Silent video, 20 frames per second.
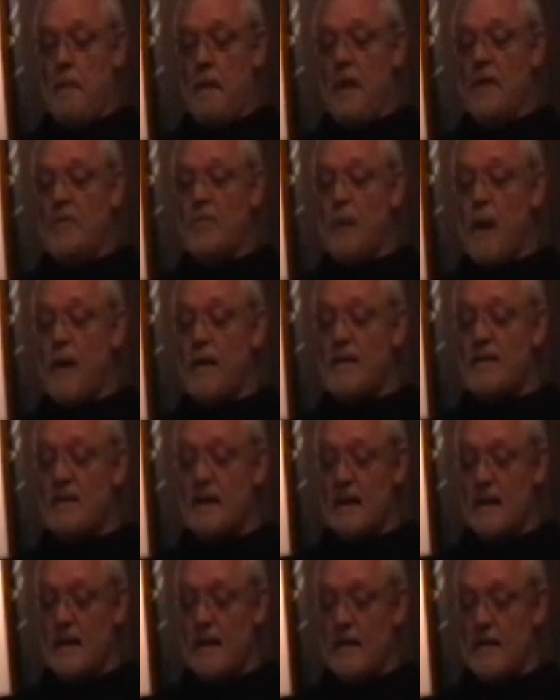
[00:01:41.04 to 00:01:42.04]
Each
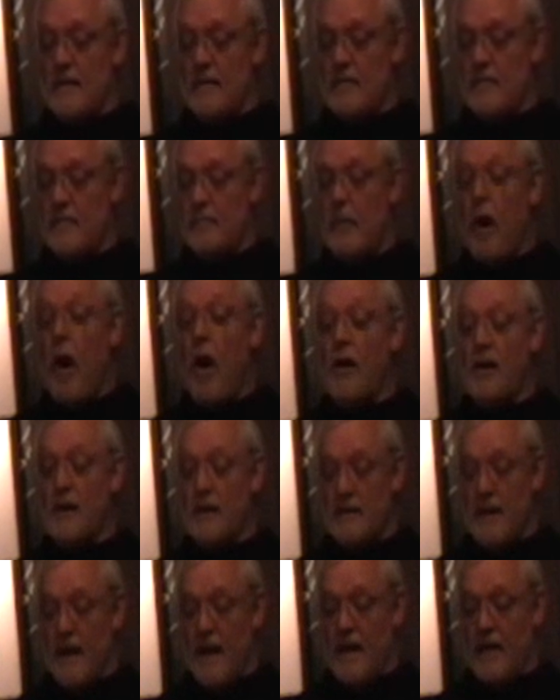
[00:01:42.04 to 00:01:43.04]
Wednesday,
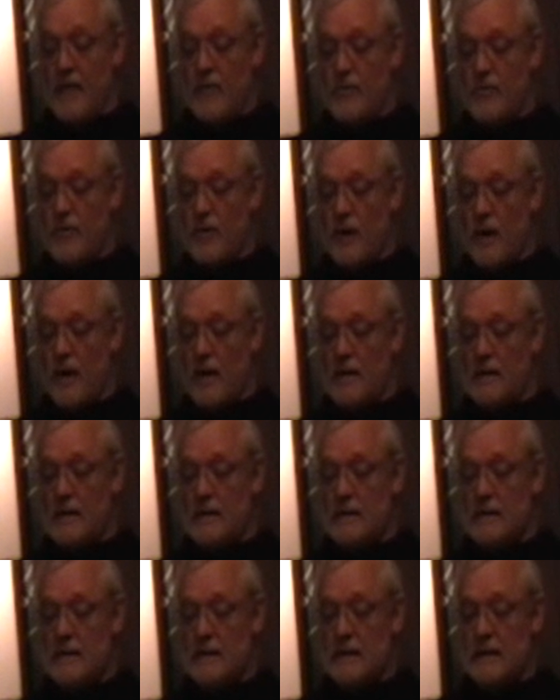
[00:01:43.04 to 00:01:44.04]
market day in Truro,
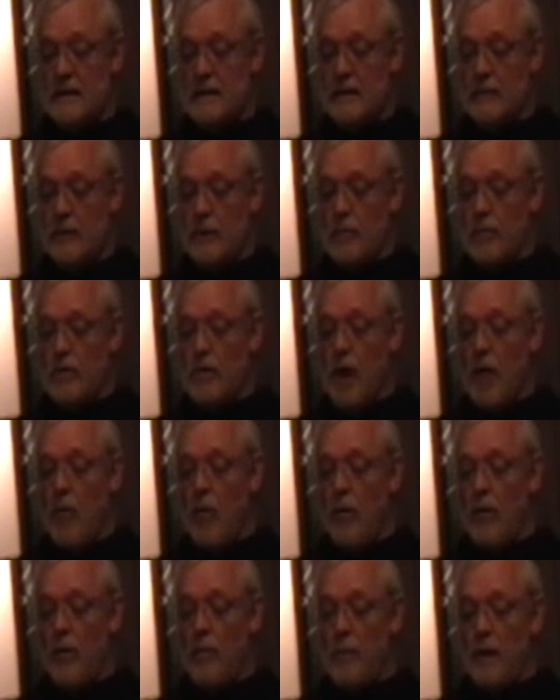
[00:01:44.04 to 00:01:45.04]
we would
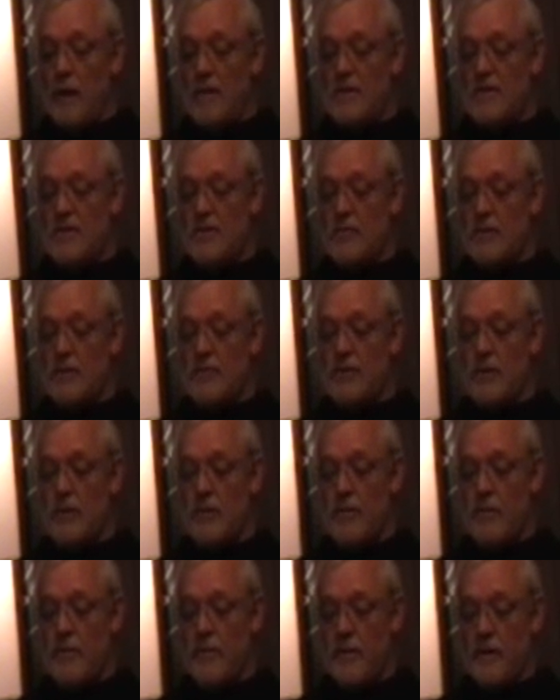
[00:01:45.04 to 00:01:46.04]
go on the bus to
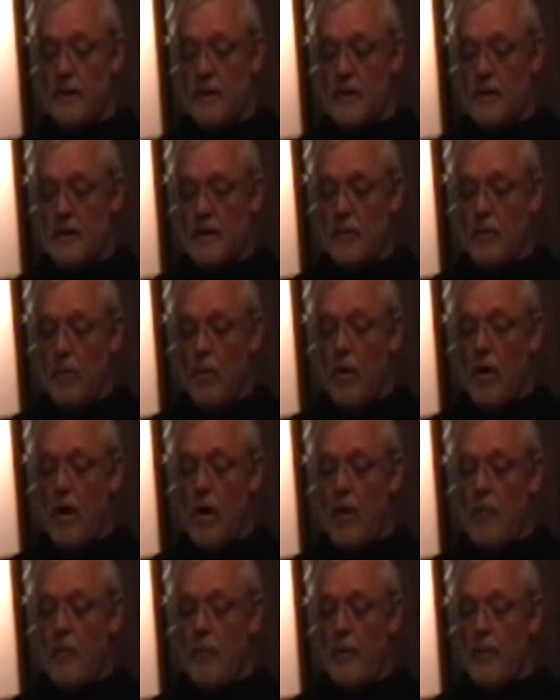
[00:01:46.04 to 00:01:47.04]
Redruth, walk
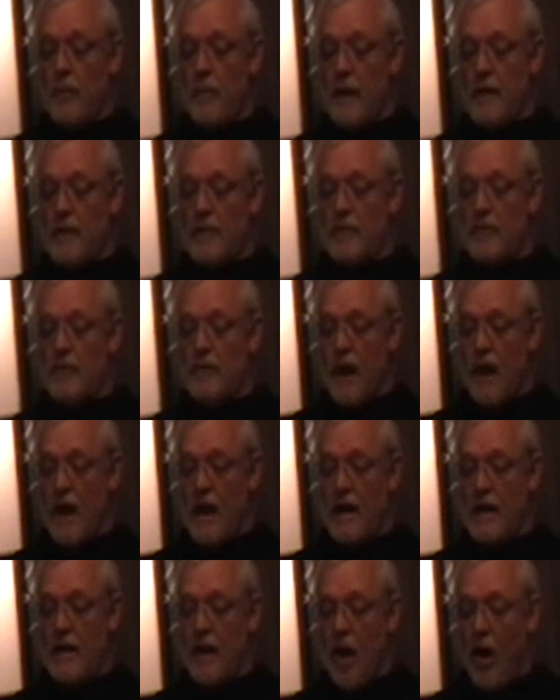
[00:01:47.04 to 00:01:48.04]
up by
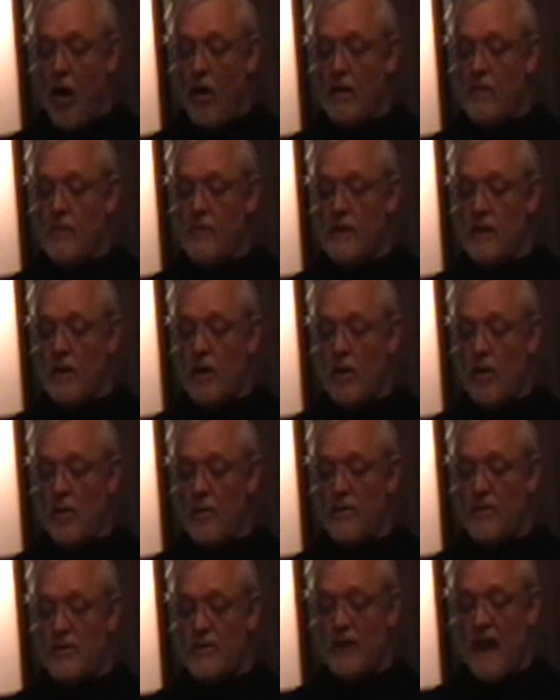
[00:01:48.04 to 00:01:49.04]
Pettendray,
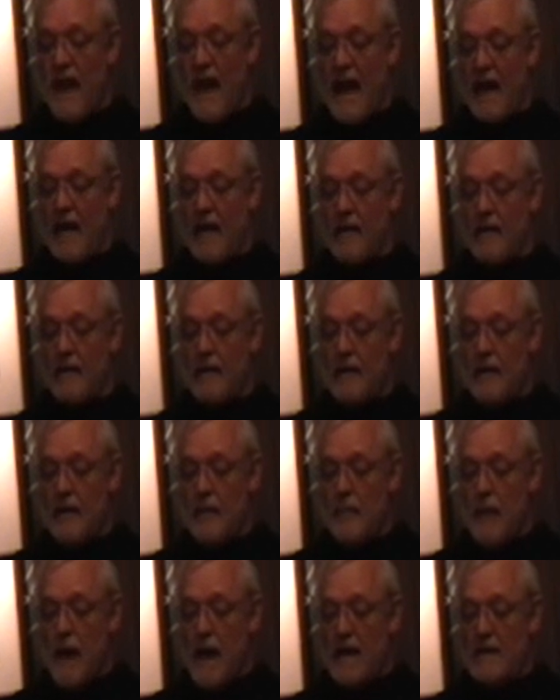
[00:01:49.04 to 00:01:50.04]
ivy-clothed stack,
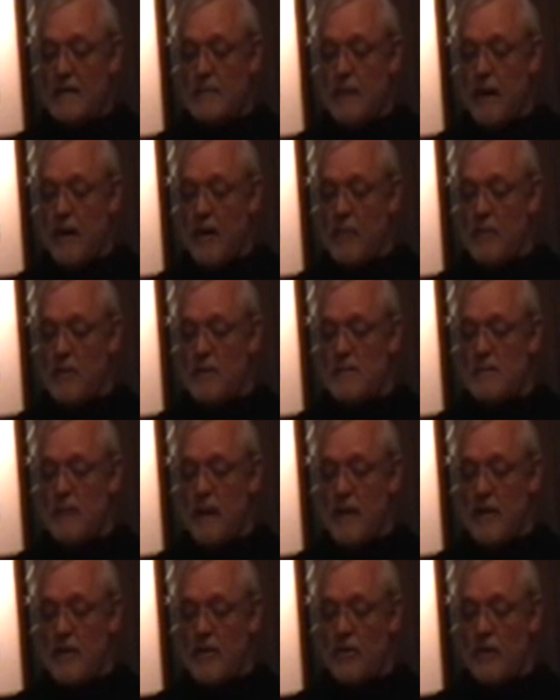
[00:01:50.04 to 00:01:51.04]
past Berriman's
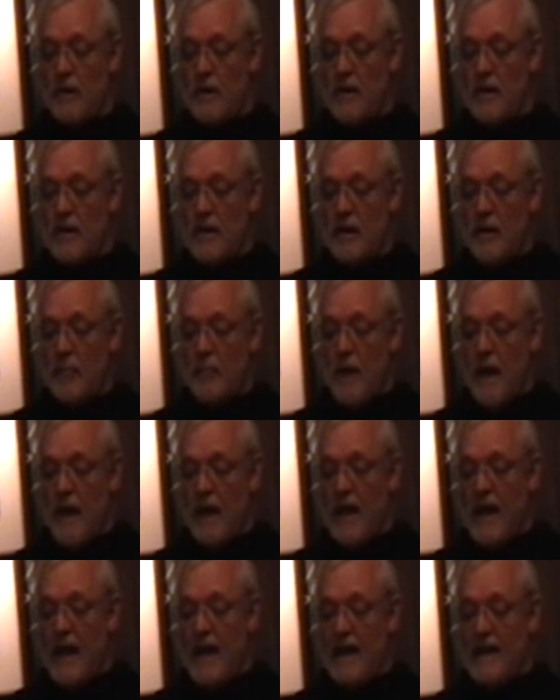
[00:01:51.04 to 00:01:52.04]
bakery and
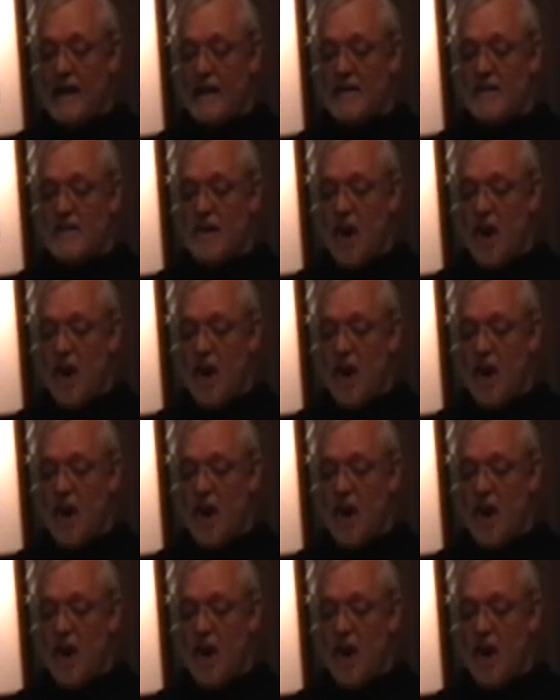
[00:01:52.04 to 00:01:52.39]
Pengelly's